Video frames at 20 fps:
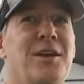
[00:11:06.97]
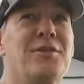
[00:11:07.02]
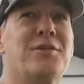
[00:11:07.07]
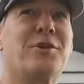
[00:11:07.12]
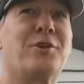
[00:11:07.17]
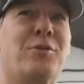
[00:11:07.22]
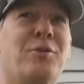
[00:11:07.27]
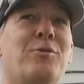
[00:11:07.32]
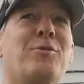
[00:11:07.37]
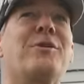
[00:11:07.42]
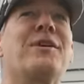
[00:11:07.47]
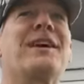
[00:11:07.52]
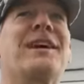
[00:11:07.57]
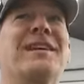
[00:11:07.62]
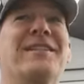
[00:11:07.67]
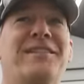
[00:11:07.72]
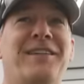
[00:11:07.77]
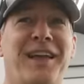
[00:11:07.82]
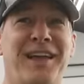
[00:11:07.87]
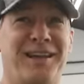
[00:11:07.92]
The caloric
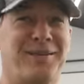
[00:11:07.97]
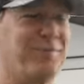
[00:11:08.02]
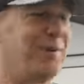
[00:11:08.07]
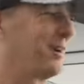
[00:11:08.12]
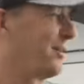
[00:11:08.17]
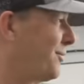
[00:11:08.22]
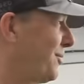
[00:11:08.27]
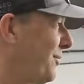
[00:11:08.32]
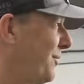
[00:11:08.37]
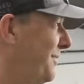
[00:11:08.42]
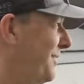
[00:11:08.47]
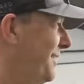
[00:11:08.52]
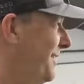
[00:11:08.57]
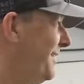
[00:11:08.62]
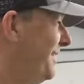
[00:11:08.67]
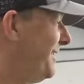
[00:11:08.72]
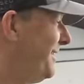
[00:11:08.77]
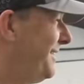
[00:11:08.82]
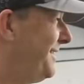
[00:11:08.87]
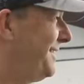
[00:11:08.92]
intake, Michael.
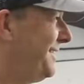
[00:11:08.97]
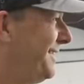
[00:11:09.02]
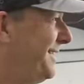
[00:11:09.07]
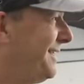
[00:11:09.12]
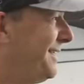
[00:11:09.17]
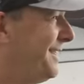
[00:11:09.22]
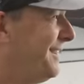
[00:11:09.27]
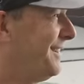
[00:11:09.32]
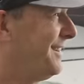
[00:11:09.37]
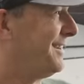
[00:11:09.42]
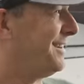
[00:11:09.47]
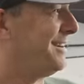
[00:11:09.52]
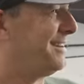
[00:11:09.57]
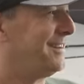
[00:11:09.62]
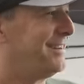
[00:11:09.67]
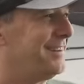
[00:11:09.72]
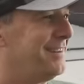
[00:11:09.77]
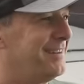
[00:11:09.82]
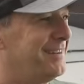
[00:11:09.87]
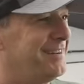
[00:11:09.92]
Yeah. Yeah.